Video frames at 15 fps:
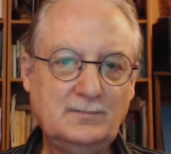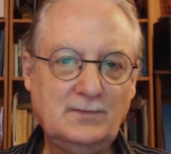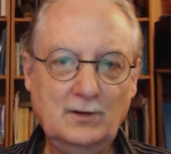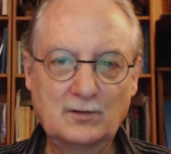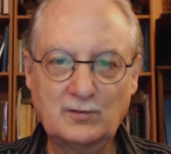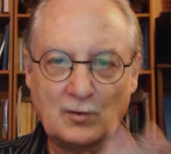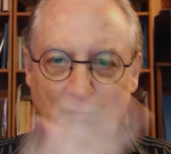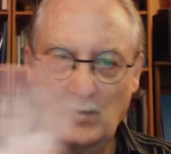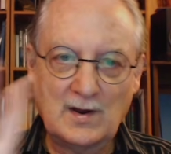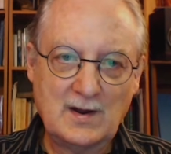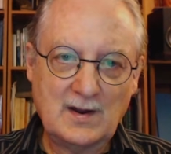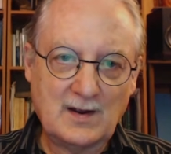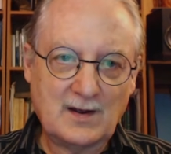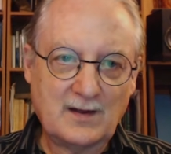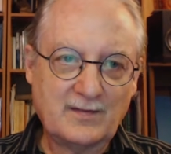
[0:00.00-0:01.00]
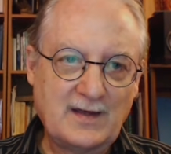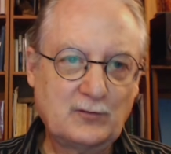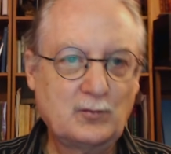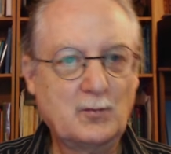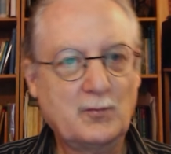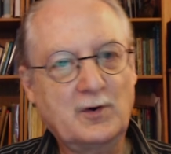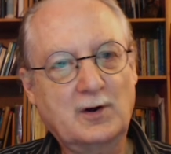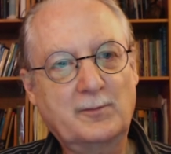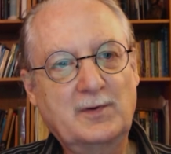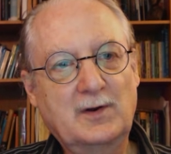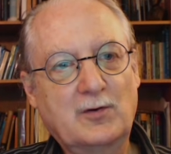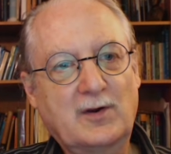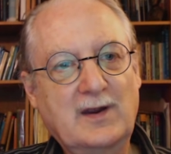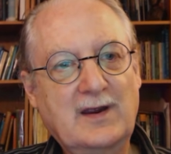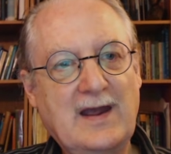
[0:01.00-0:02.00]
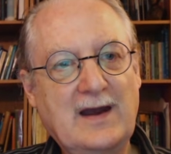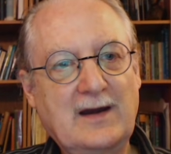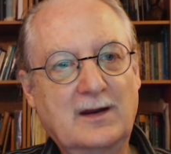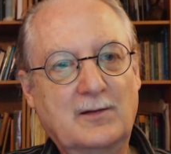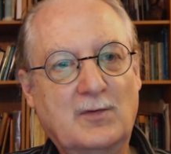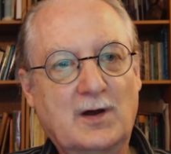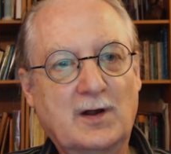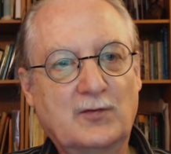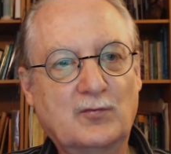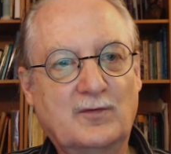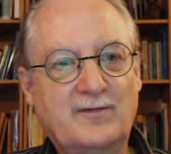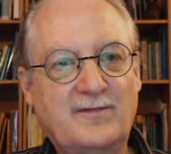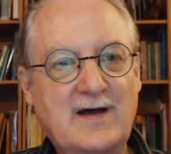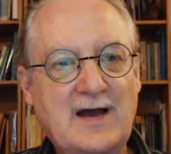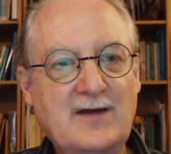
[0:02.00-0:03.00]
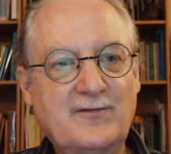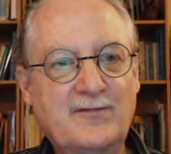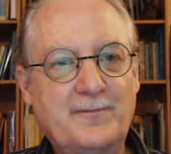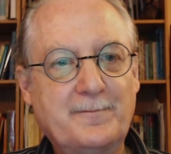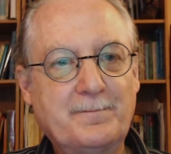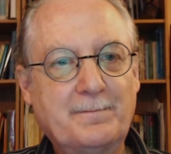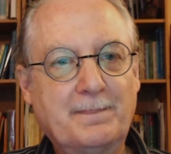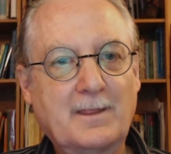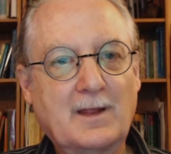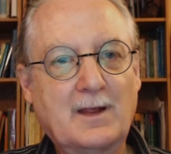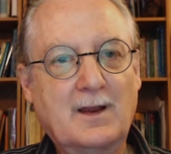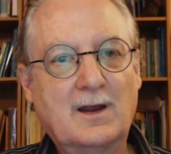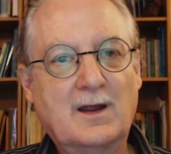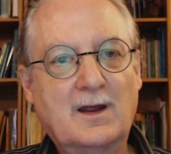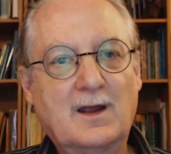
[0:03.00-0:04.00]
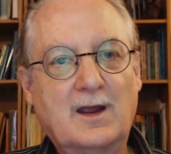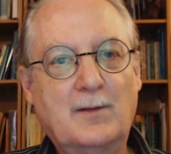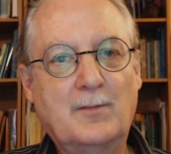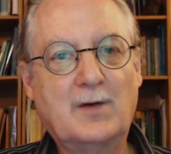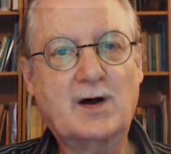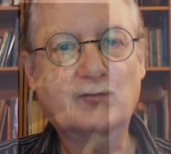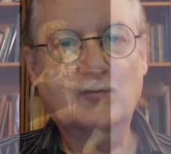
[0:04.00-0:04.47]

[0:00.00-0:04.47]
So that's what we're going to be looking at in Module 5. In Module